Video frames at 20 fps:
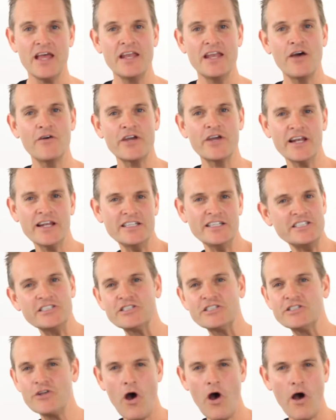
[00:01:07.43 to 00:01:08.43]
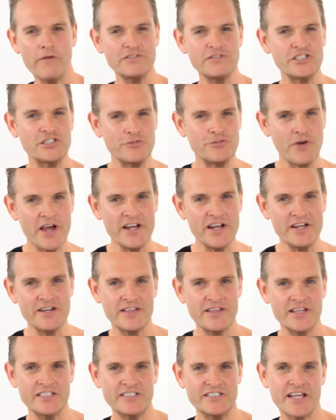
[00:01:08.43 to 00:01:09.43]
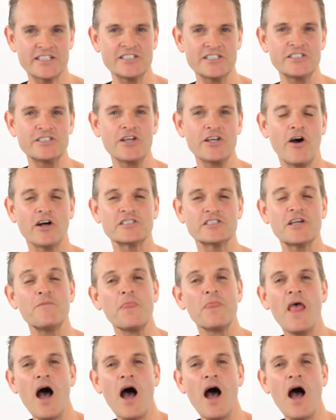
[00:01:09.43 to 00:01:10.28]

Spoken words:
Now again, let's just dive straight into this exercise.